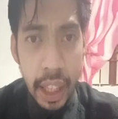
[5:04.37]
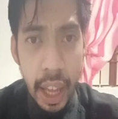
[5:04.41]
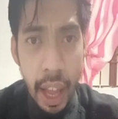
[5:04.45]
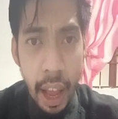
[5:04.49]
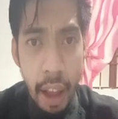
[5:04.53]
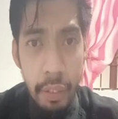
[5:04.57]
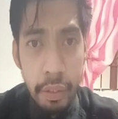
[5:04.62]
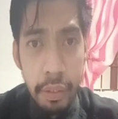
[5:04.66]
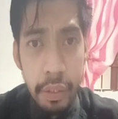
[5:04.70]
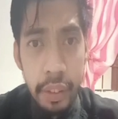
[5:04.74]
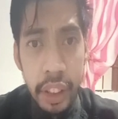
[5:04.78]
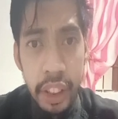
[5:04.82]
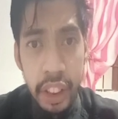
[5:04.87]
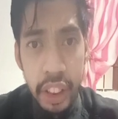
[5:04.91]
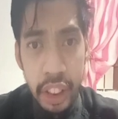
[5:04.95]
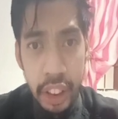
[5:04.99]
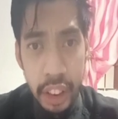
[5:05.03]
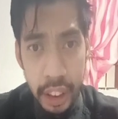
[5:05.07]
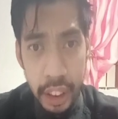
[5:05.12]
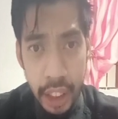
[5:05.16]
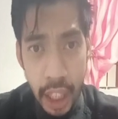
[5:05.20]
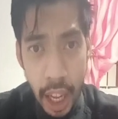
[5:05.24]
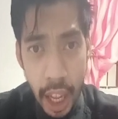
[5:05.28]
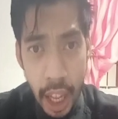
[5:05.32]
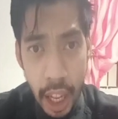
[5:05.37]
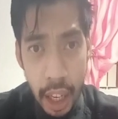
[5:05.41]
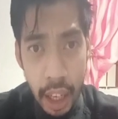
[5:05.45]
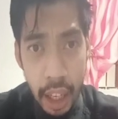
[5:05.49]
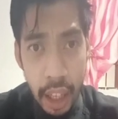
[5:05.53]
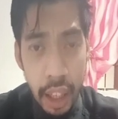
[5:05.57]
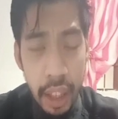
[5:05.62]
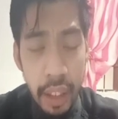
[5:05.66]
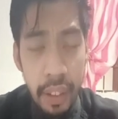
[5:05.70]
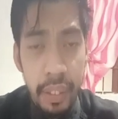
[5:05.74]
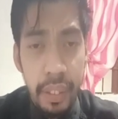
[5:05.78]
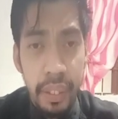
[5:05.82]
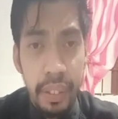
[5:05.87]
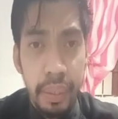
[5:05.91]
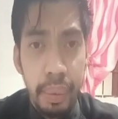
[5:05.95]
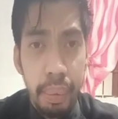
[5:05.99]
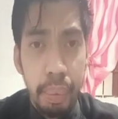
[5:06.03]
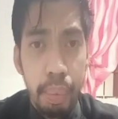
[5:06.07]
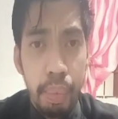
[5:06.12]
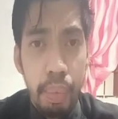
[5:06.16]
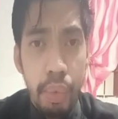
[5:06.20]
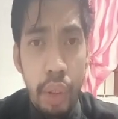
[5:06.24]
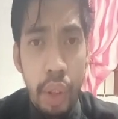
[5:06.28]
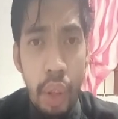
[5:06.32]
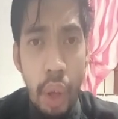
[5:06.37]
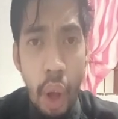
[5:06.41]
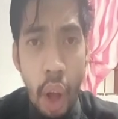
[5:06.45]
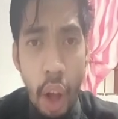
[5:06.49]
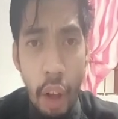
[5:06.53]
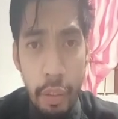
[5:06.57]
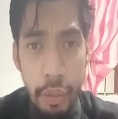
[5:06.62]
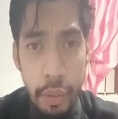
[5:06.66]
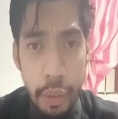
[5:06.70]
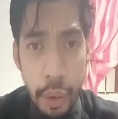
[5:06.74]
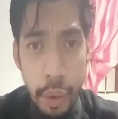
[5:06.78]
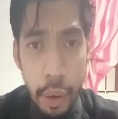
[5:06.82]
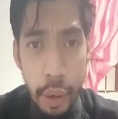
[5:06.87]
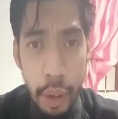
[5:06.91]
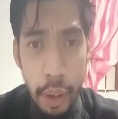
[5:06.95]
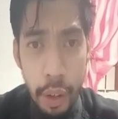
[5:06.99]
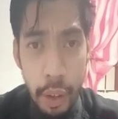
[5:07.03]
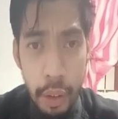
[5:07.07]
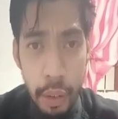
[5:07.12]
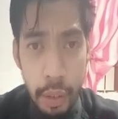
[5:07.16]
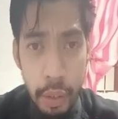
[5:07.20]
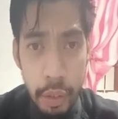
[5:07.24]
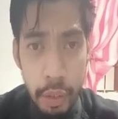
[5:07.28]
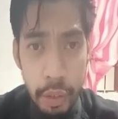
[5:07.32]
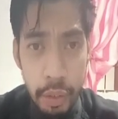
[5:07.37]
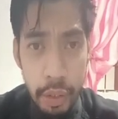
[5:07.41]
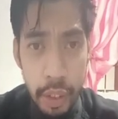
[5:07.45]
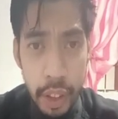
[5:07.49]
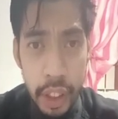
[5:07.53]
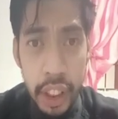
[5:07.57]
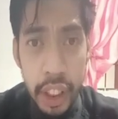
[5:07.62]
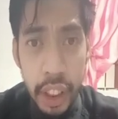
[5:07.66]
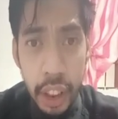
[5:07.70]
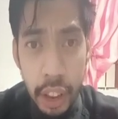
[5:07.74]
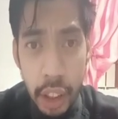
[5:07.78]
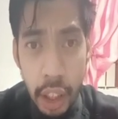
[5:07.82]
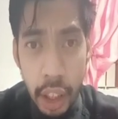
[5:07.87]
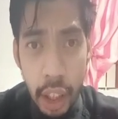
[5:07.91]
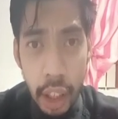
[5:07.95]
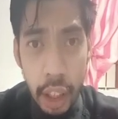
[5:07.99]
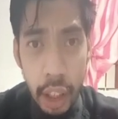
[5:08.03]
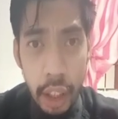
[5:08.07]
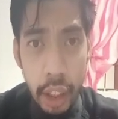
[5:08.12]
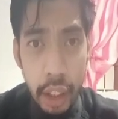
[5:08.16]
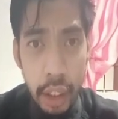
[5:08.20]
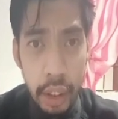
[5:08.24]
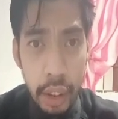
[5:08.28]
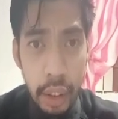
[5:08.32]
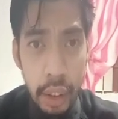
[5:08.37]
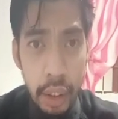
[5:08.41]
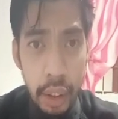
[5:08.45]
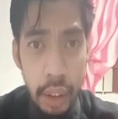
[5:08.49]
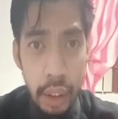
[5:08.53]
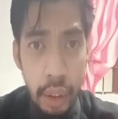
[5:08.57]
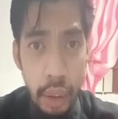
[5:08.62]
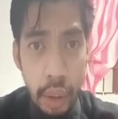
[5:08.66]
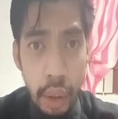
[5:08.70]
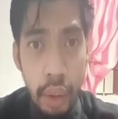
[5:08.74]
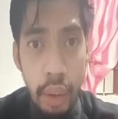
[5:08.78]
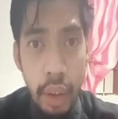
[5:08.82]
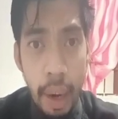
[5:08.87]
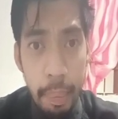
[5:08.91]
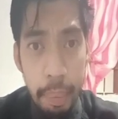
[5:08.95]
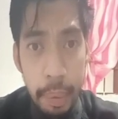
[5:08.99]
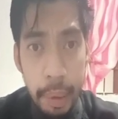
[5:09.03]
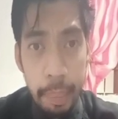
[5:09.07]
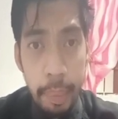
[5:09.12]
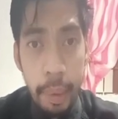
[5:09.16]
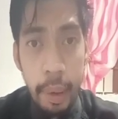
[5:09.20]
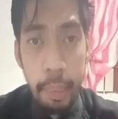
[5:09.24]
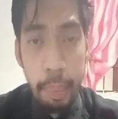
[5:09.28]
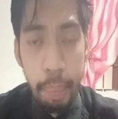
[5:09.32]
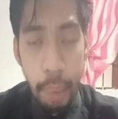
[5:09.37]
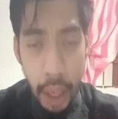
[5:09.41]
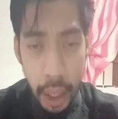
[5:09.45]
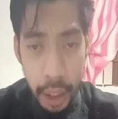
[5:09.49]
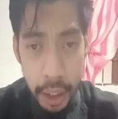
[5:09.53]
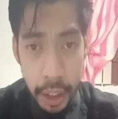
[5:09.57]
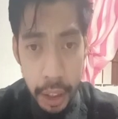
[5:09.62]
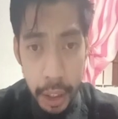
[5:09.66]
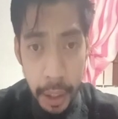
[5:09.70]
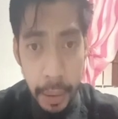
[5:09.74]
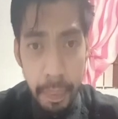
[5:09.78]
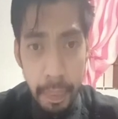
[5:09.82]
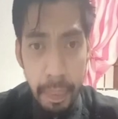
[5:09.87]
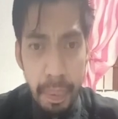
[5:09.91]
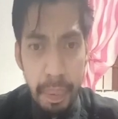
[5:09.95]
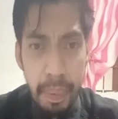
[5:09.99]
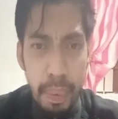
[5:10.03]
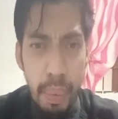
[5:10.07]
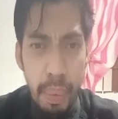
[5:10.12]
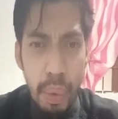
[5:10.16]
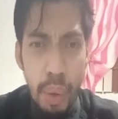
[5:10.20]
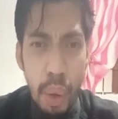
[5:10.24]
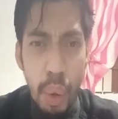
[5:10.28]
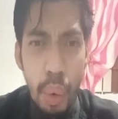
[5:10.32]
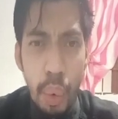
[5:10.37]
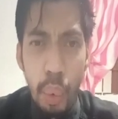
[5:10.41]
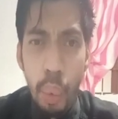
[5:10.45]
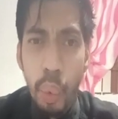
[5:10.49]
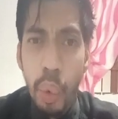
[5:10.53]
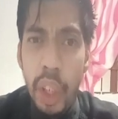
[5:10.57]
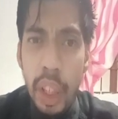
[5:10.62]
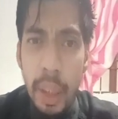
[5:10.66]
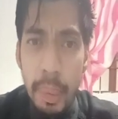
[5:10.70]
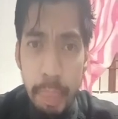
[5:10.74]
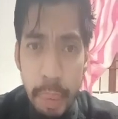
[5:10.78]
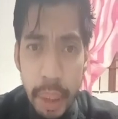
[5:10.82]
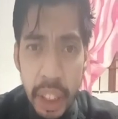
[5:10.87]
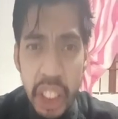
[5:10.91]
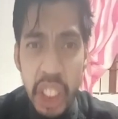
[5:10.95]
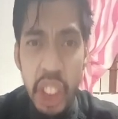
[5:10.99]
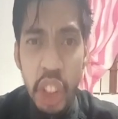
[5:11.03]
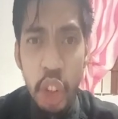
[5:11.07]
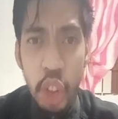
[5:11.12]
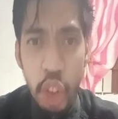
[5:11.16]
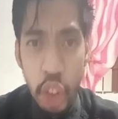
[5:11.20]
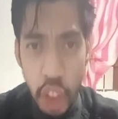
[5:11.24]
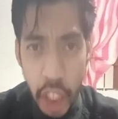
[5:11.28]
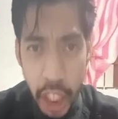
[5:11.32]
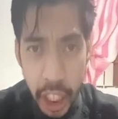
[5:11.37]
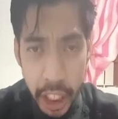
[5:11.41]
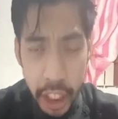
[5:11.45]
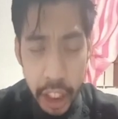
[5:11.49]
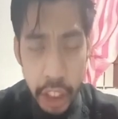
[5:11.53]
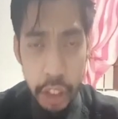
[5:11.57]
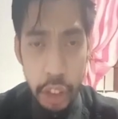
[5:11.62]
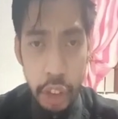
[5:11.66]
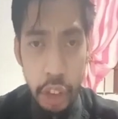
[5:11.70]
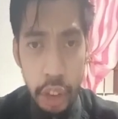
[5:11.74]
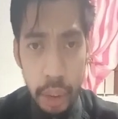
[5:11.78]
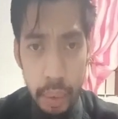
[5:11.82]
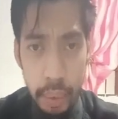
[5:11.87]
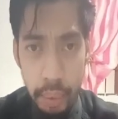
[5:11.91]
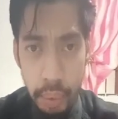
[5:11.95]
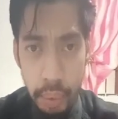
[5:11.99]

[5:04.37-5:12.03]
every cell of your physical corruptible body will be changed